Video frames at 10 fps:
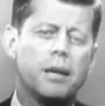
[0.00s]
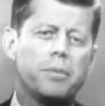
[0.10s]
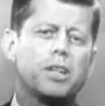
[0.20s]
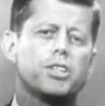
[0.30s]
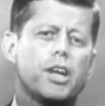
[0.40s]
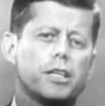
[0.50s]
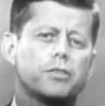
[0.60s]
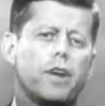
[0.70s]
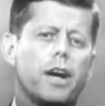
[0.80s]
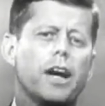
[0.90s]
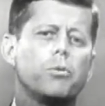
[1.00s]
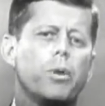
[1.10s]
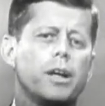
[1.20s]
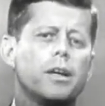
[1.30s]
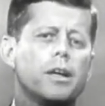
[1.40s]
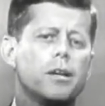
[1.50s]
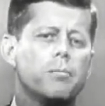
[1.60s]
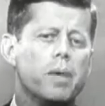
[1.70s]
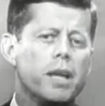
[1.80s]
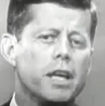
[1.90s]
I'm not satisfied when
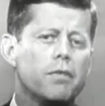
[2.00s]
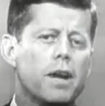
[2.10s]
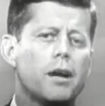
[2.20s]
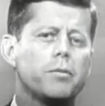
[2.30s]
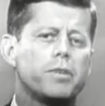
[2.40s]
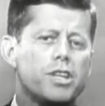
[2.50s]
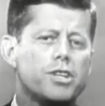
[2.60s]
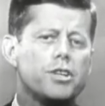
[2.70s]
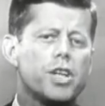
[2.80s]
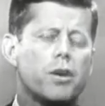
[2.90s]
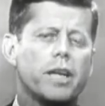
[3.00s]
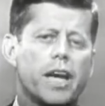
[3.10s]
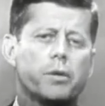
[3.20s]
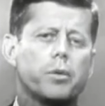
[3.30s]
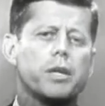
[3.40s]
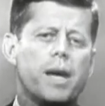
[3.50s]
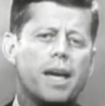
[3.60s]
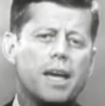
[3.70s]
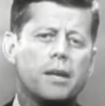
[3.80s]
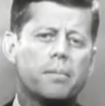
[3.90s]
many of our teachers are inadequately
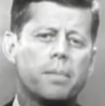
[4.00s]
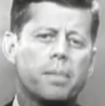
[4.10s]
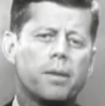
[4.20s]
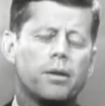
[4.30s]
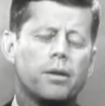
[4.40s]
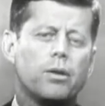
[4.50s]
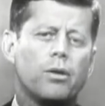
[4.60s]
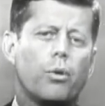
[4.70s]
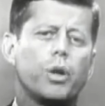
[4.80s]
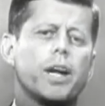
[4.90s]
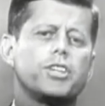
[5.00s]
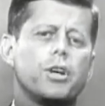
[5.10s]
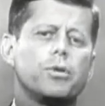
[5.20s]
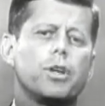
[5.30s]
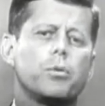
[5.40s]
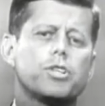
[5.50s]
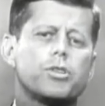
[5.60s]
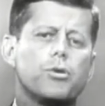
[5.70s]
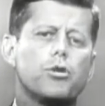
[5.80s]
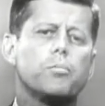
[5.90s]
paid, or when our children go to
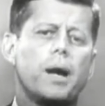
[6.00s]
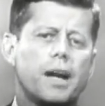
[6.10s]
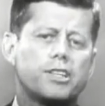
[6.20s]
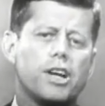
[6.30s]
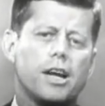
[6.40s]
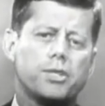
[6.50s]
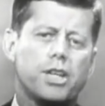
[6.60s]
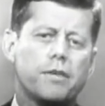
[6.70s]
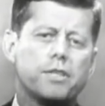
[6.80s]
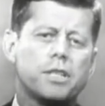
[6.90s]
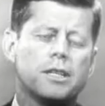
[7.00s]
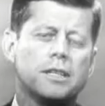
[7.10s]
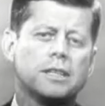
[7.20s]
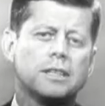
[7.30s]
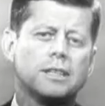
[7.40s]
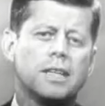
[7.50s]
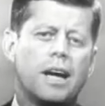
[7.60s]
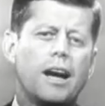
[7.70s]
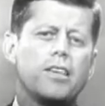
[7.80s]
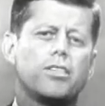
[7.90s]
school part-time shifts.
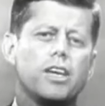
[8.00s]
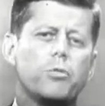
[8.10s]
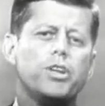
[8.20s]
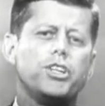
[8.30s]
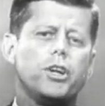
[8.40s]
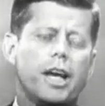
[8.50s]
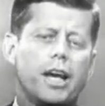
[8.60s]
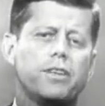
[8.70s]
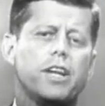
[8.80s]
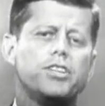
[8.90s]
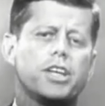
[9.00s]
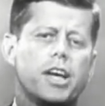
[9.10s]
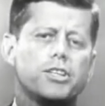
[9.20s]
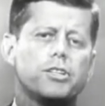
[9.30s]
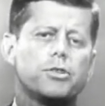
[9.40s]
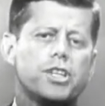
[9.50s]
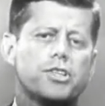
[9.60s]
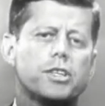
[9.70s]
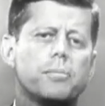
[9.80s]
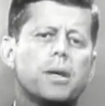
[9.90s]
I think we should have an educational
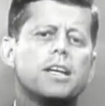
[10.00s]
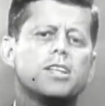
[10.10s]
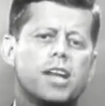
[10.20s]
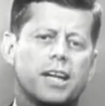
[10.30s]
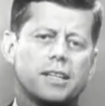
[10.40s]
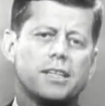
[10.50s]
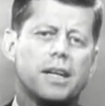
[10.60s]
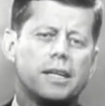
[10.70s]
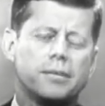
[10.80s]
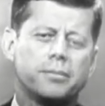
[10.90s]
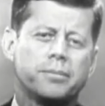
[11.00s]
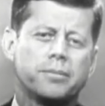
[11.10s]
system second to none.